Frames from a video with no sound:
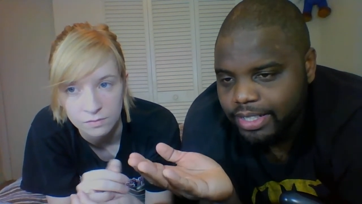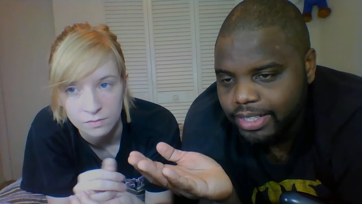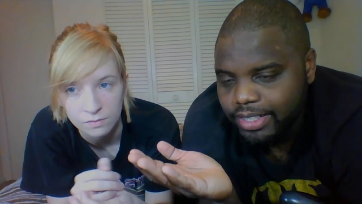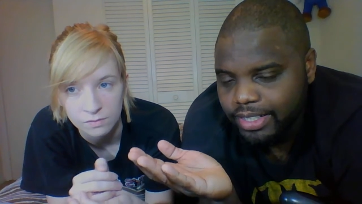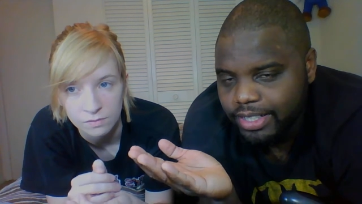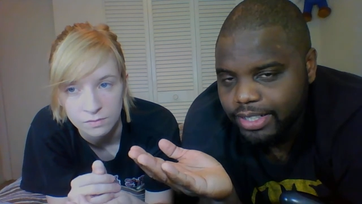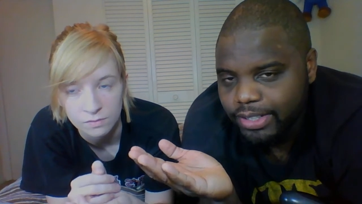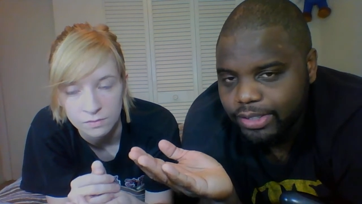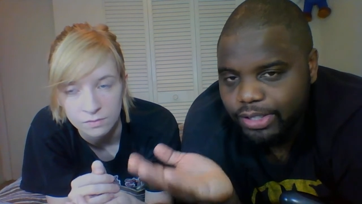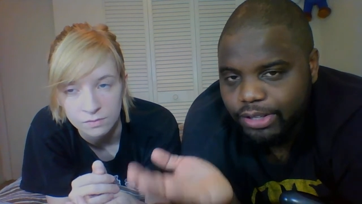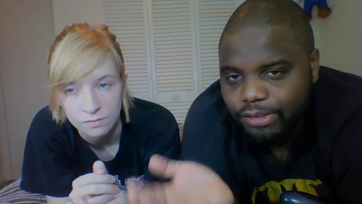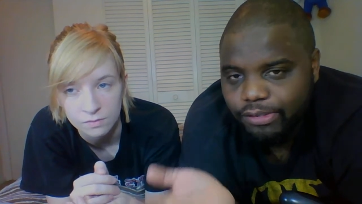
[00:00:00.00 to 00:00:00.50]

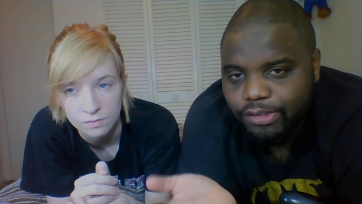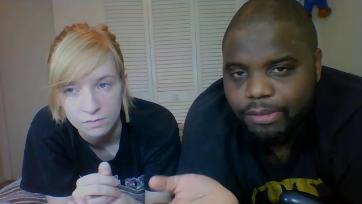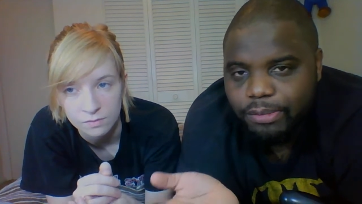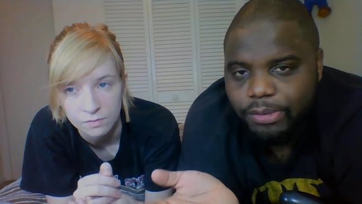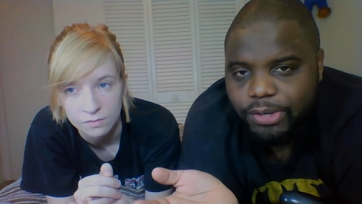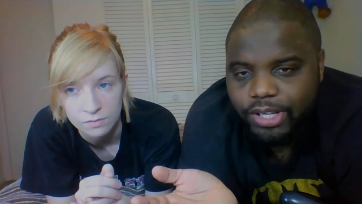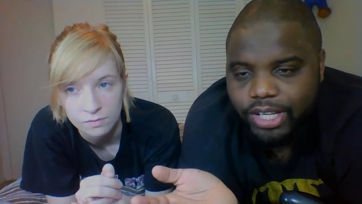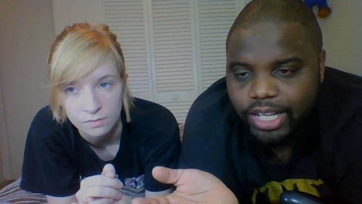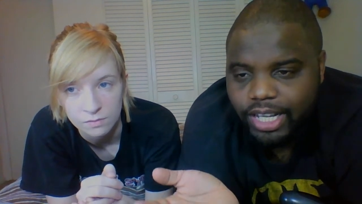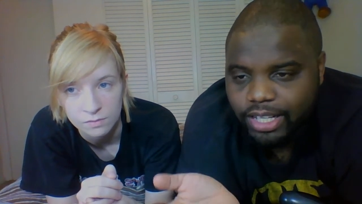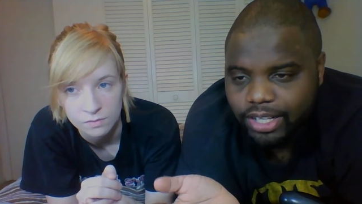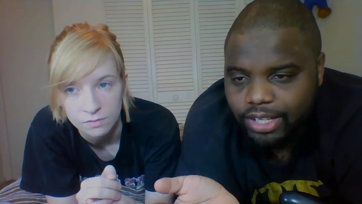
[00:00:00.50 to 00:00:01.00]
Speaker 1: you know, November
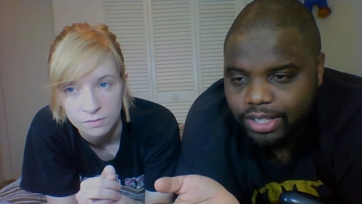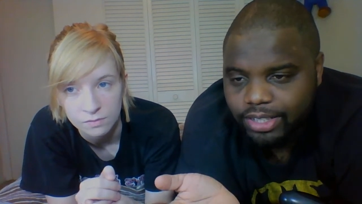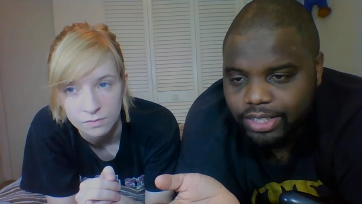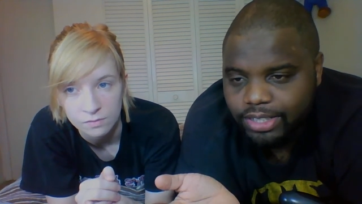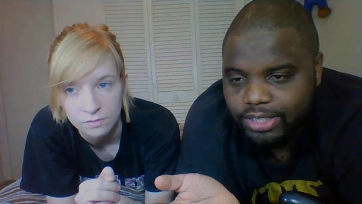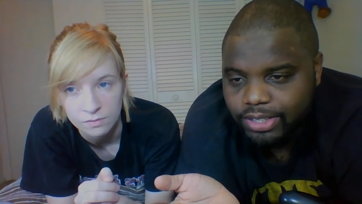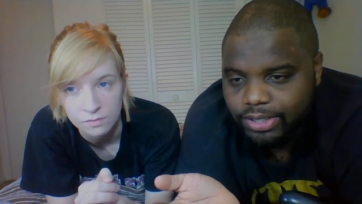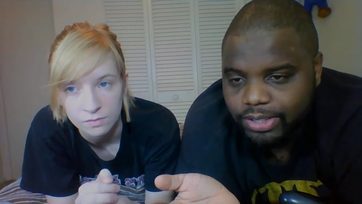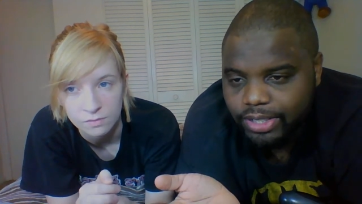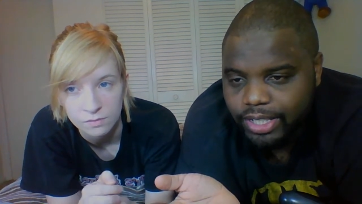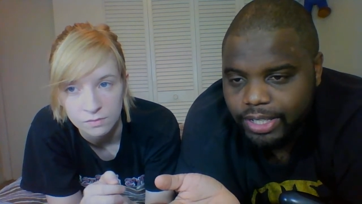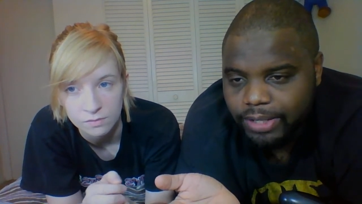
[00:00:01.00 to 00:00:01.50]
you got Call of
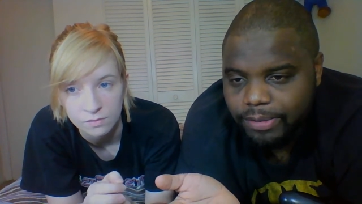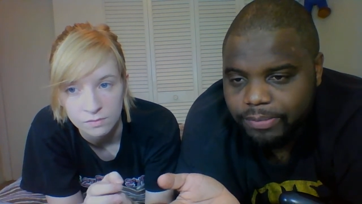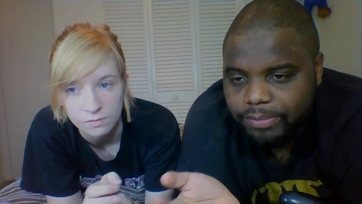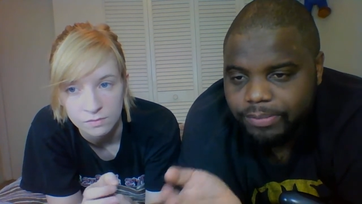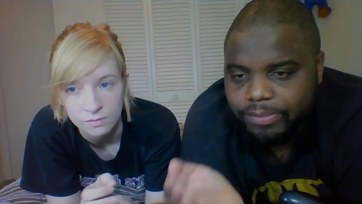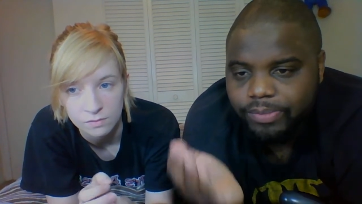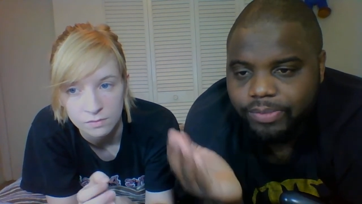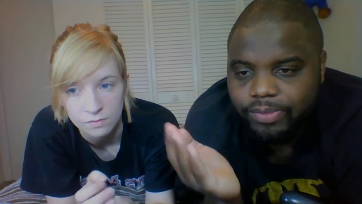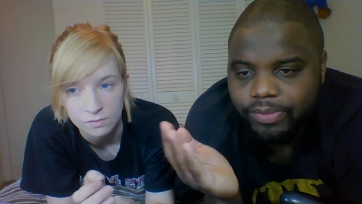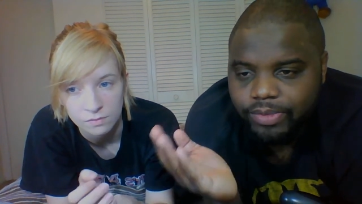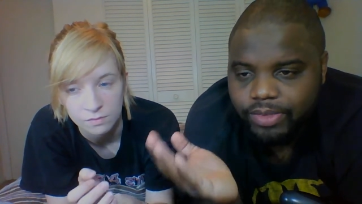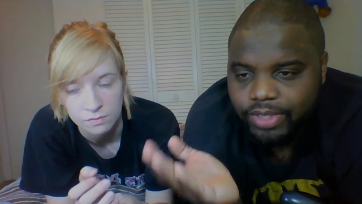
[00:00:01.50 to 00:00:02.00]
Duty,
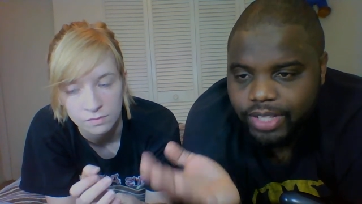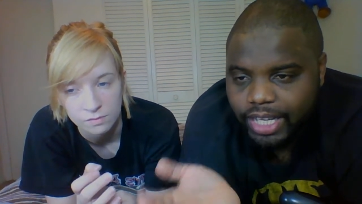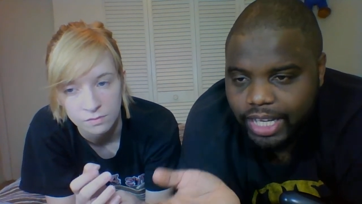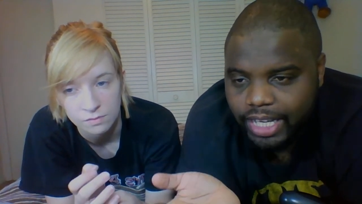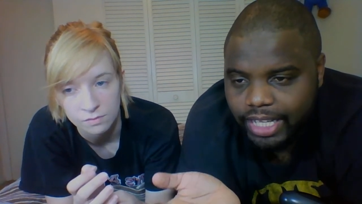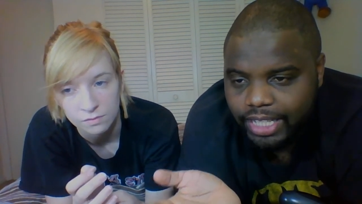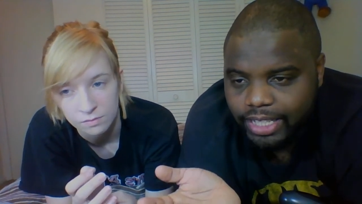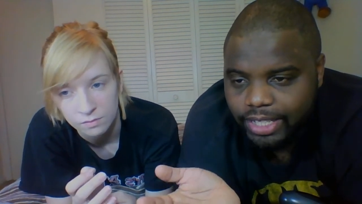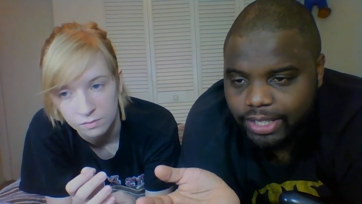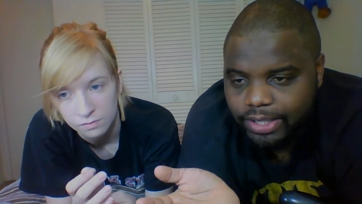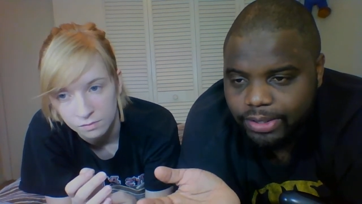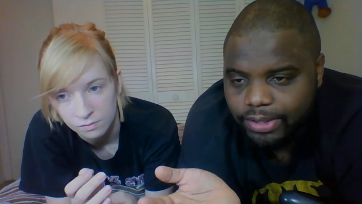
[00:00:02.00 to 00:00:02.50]

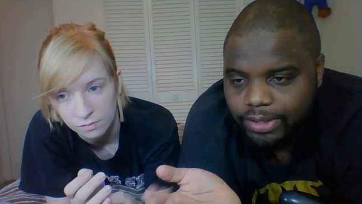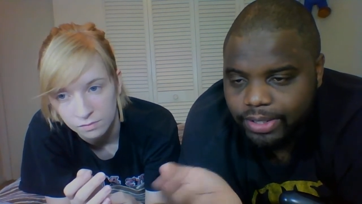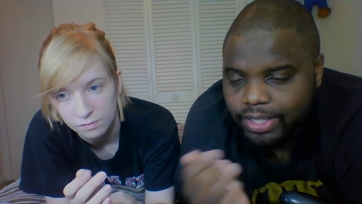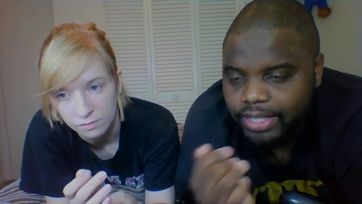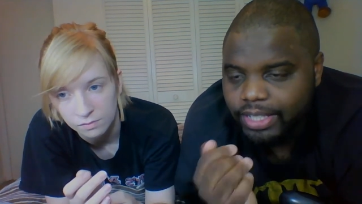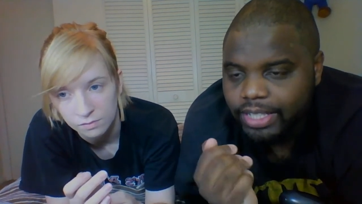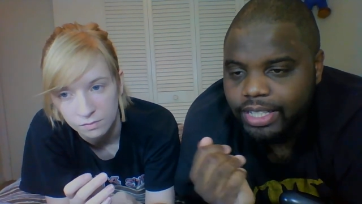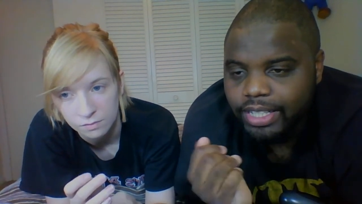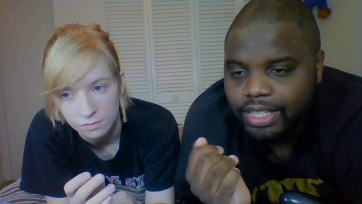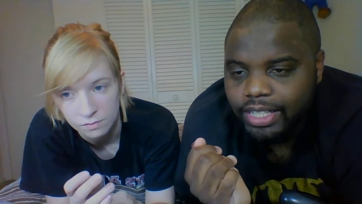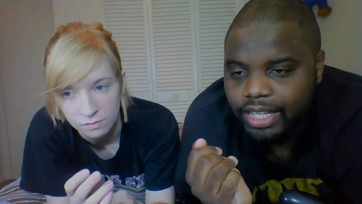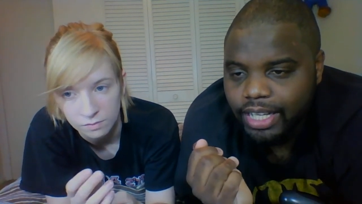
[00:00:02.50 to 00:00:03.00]
Halo,
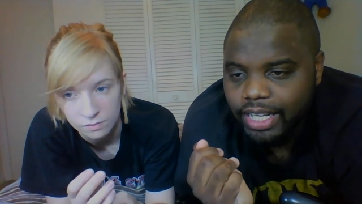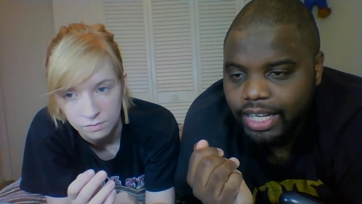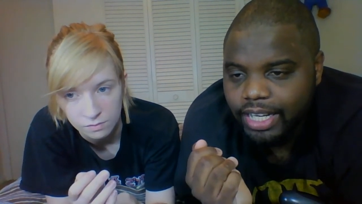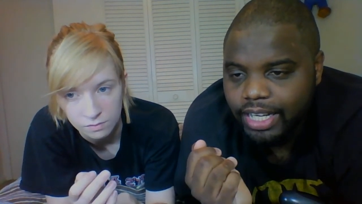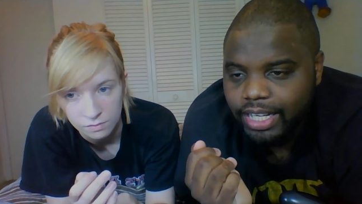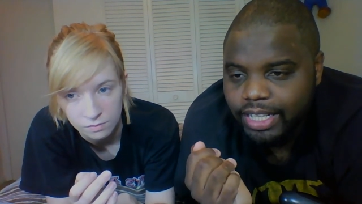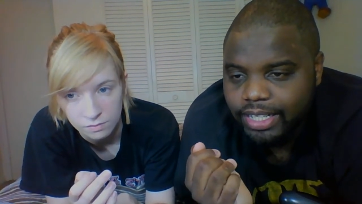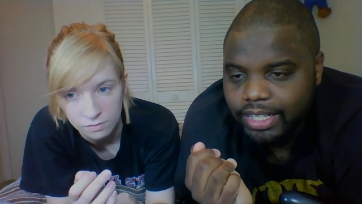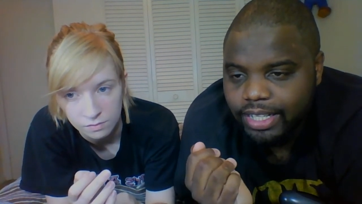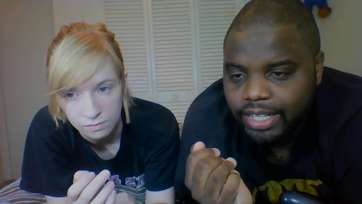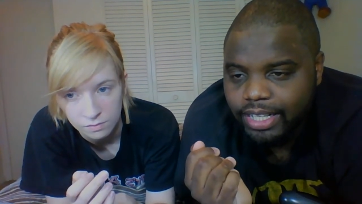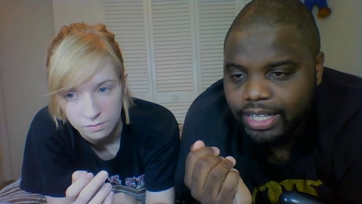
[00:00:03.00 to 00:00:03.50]

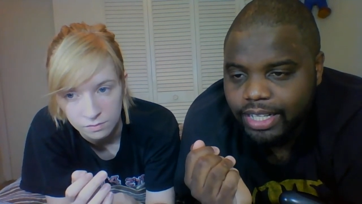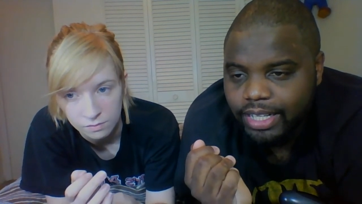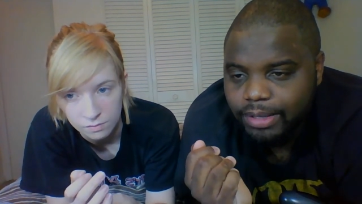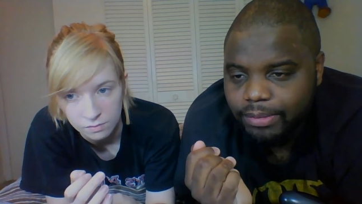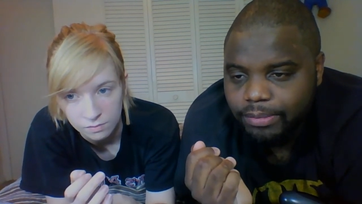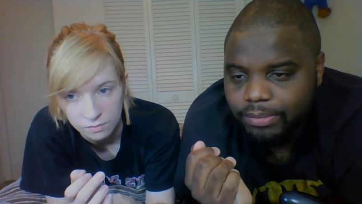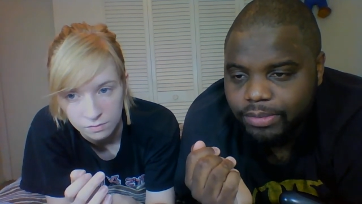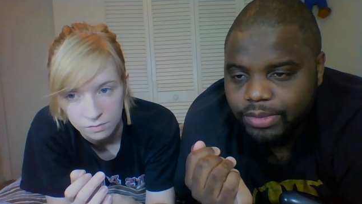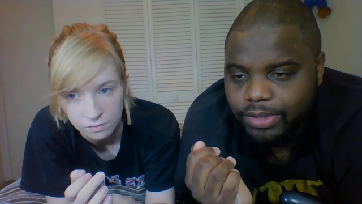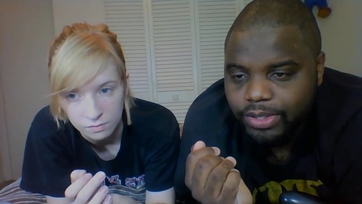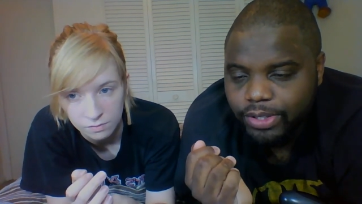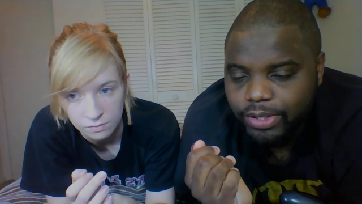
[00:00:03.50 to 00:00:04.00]
and
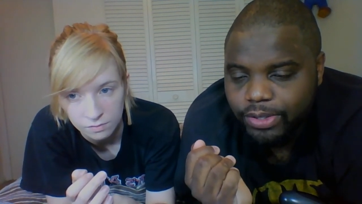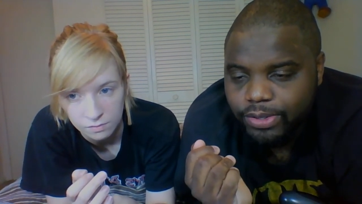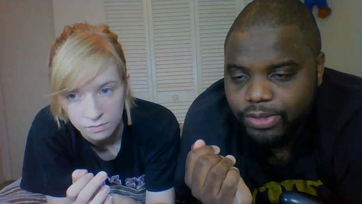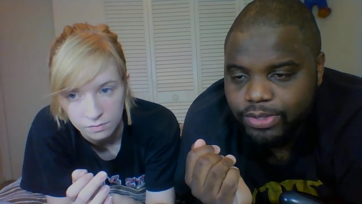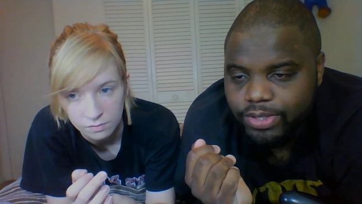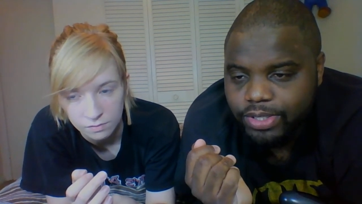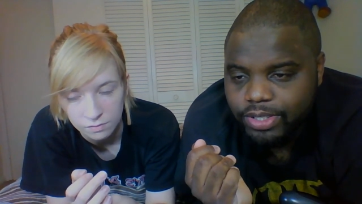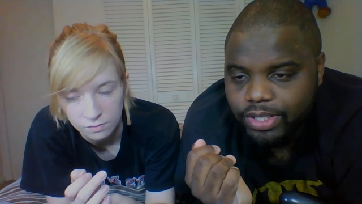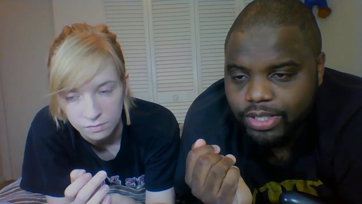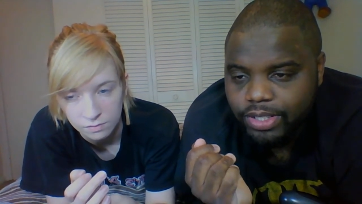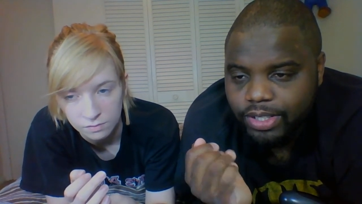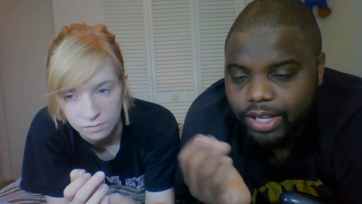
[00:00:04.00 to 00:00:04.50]
um,
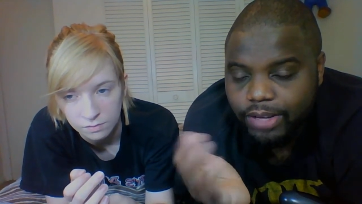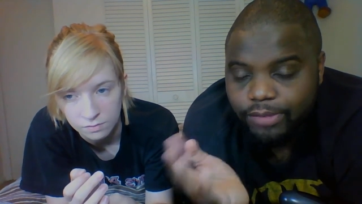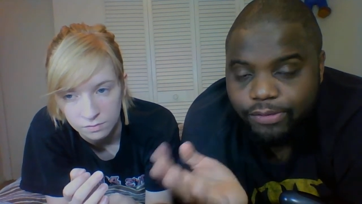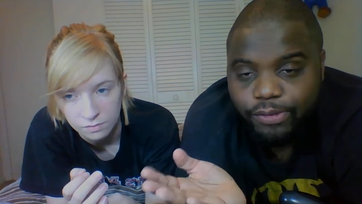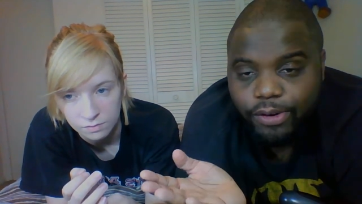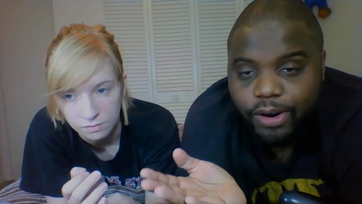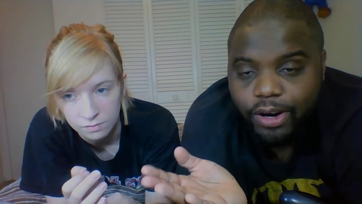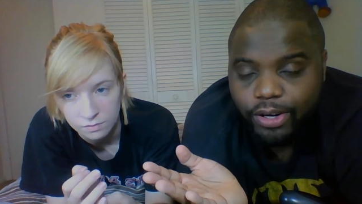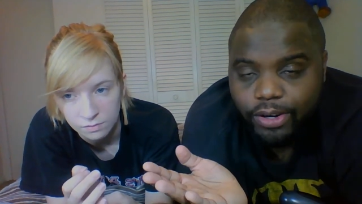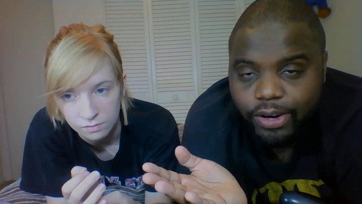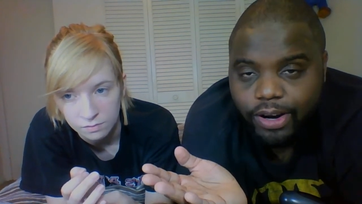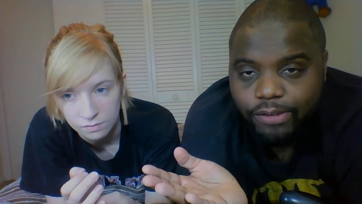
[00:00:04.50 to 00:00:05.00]
those and
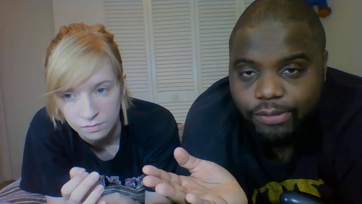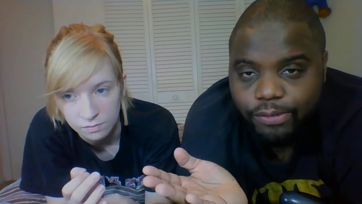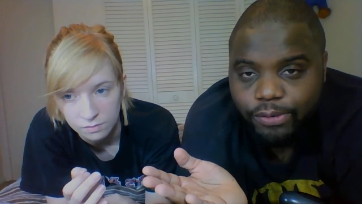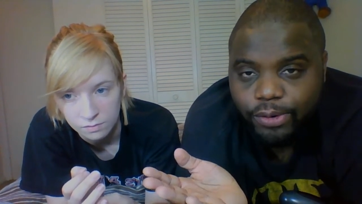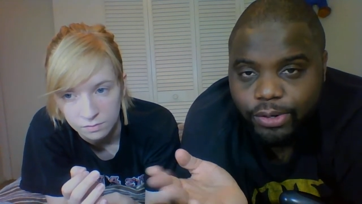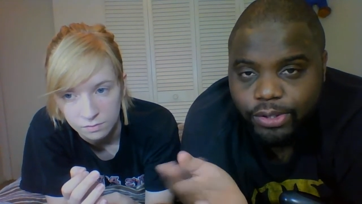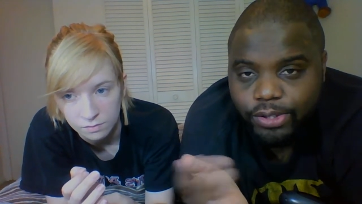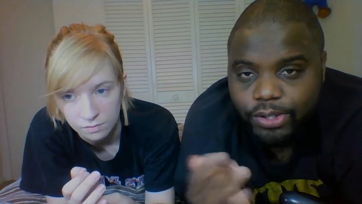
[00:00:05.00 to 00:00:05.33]
Far Cry 4.